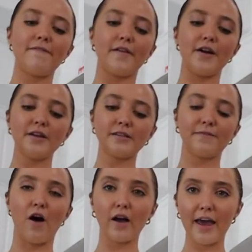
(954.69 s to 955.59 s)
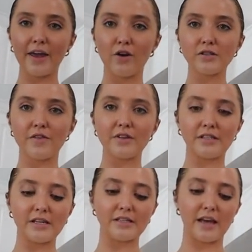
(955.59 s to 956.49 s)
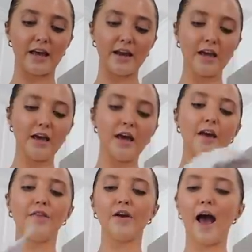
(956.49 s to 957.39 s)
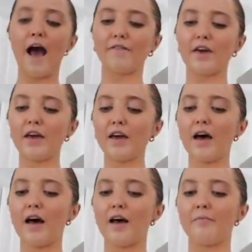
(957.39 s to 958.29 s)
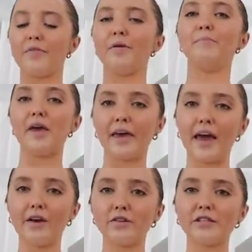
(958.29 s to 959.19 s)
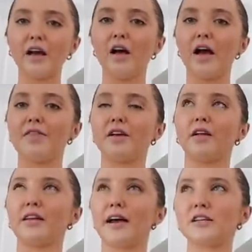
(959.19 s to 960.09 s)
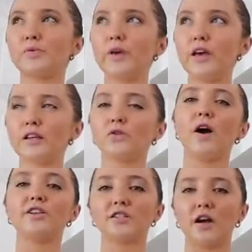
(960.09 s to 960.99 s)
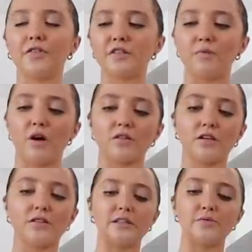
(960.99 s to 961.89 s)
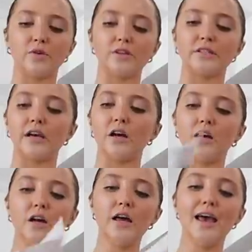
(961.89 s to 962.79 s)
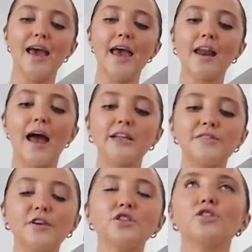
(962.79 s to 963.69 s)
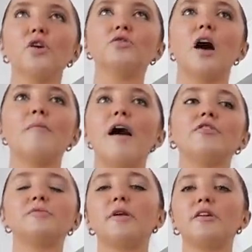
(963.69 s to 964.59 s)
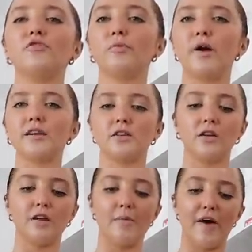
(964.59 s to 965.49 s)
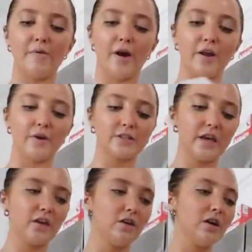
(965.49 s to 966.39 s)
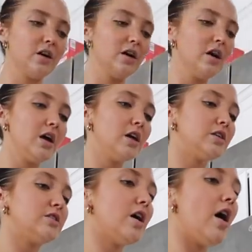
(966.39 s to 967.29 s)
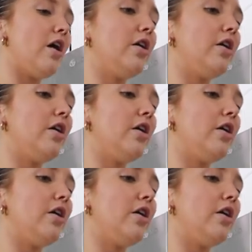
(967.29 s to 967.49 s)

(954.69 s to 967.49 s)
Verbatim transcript: first fall candles of the season. They're having um, the big candle sale, I think like next week. So I just got the smalls these were on sale. And I just feel so dumb ever spending full price on a Bath & Body Works candle. So,